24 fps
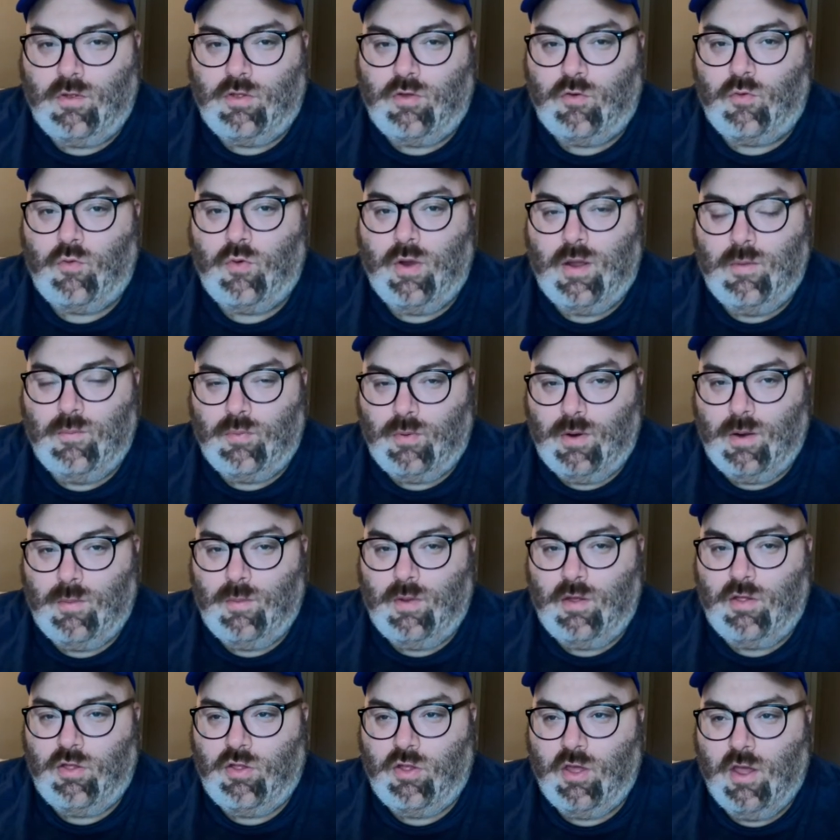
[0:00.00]
It's a great
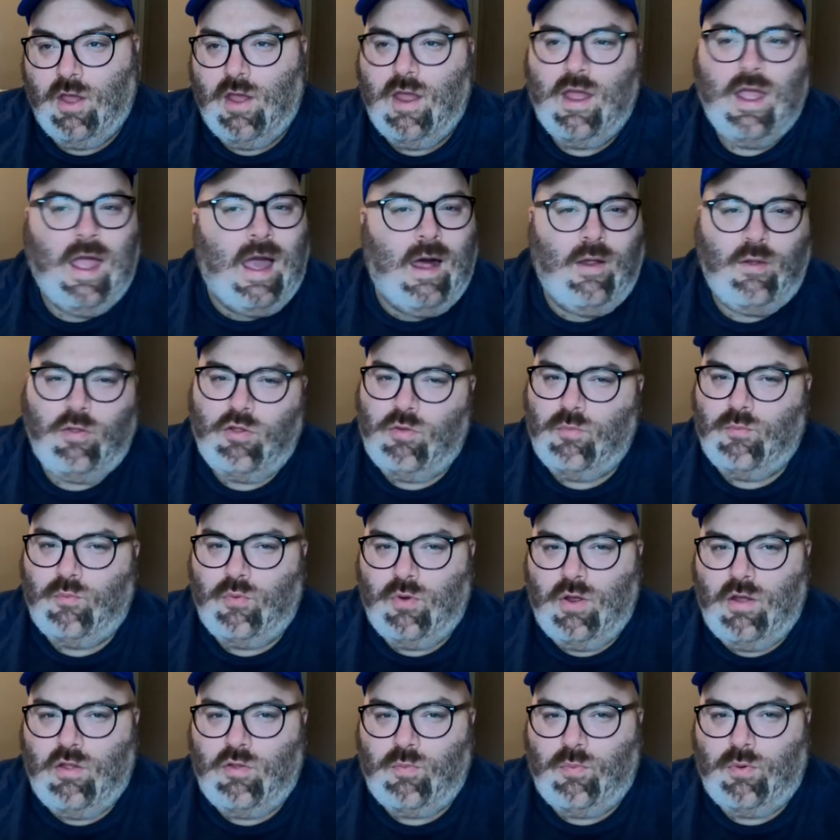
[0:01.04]
premise. Alison
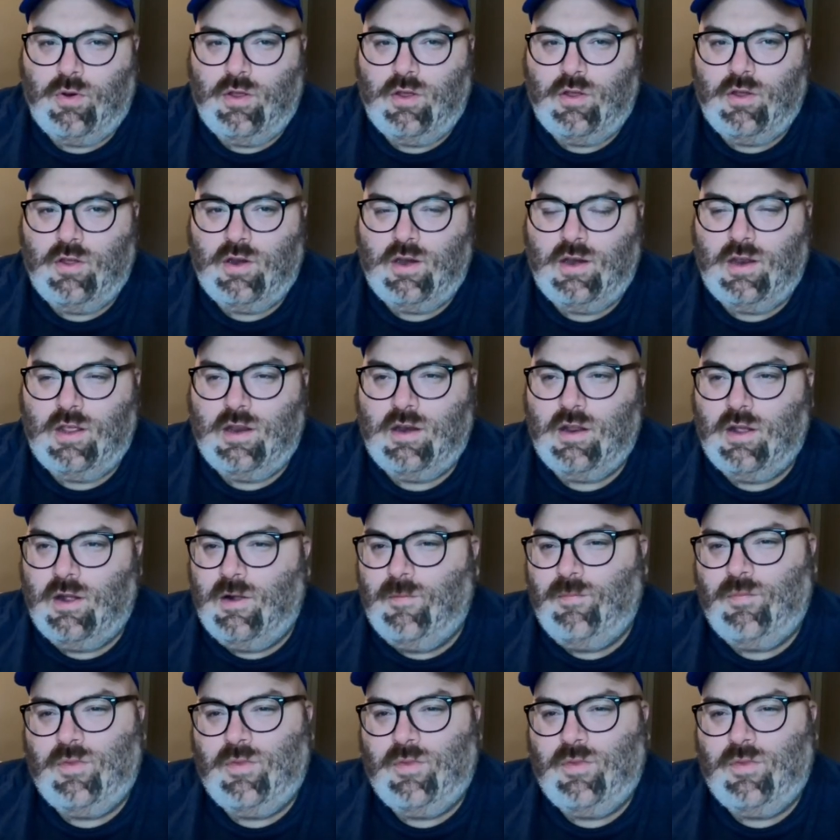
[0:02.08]
Brie is pretty good in it.